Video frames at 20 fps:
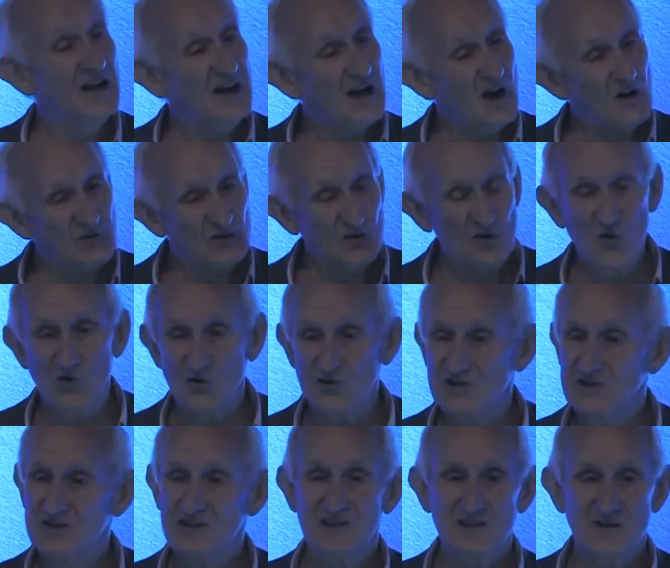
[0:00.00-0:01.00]
of course,
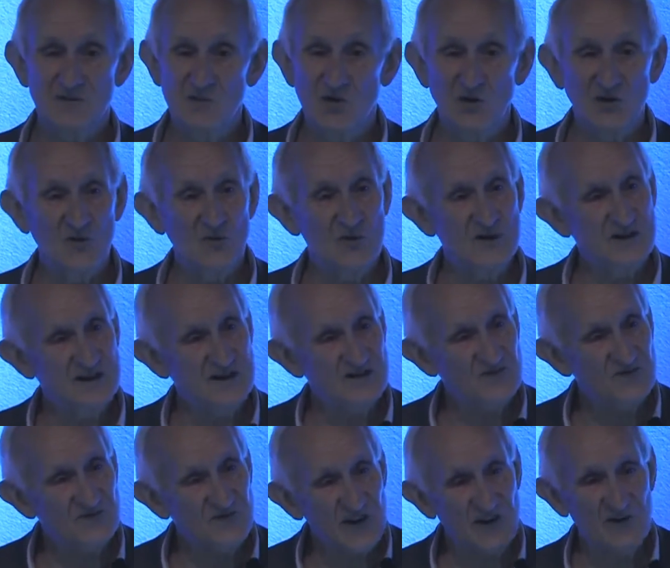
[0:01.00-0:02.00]
this is a model which is
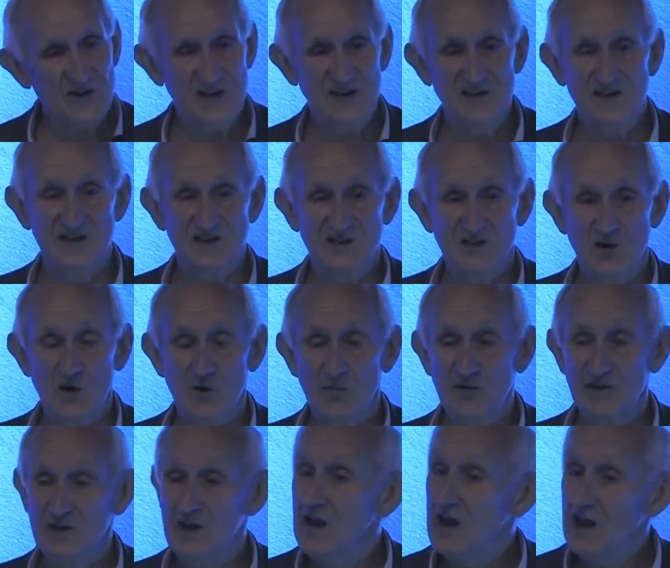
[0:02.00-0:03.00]
very easy to
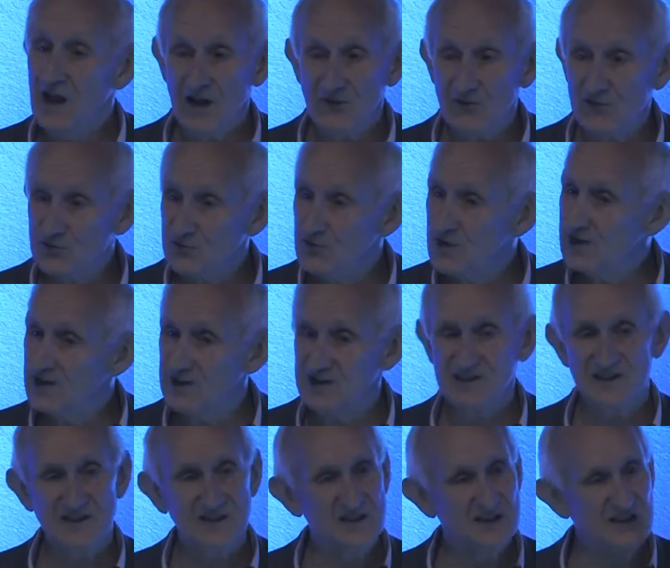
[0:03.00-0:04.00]
copy, and
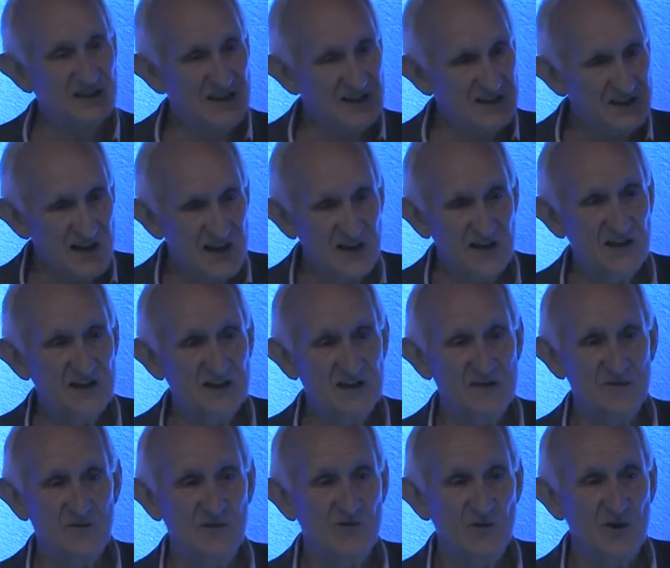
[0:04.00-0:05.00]
Threadless, in the 10 years
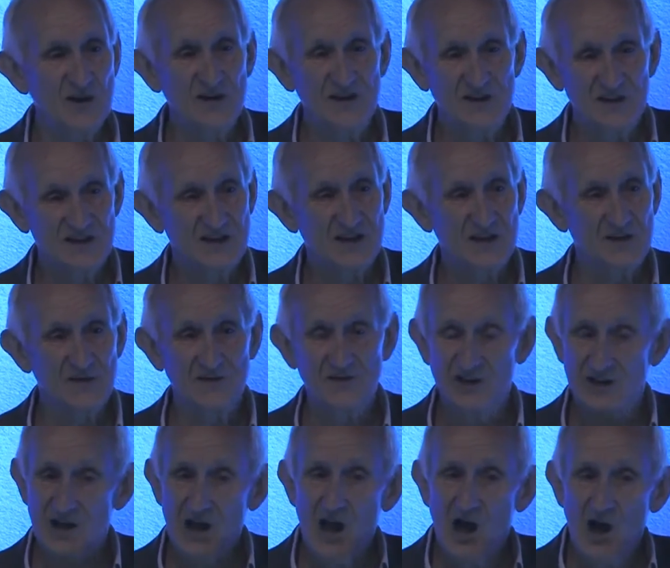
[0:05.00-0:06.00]
they've been running this kind of
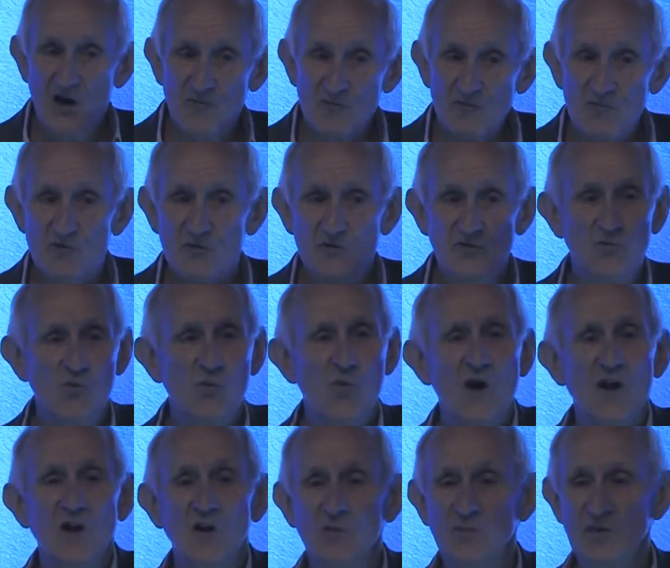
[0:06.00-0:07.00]
thing, have moved
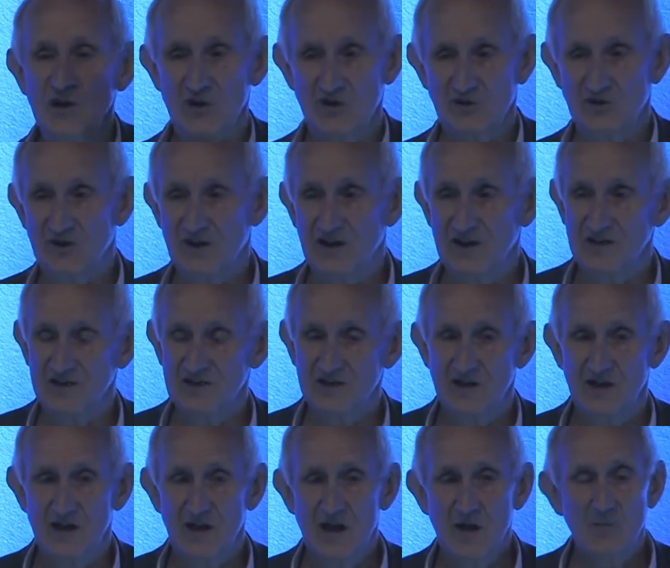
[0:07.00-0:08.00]
well beyond that.
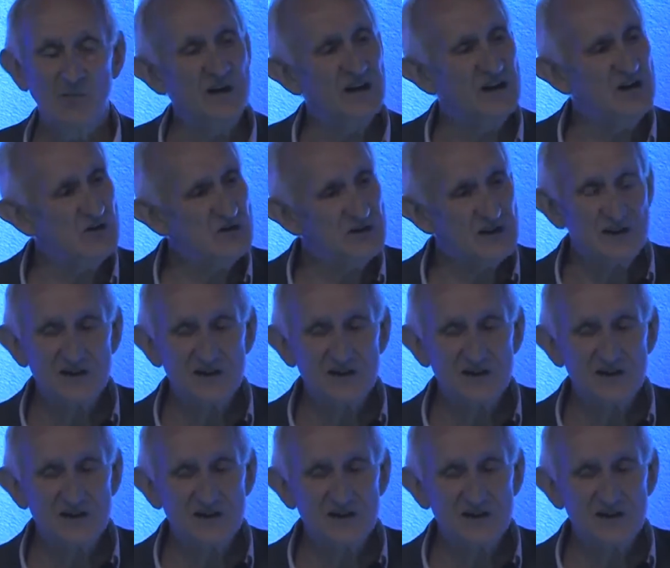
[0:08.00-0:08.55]
But I use it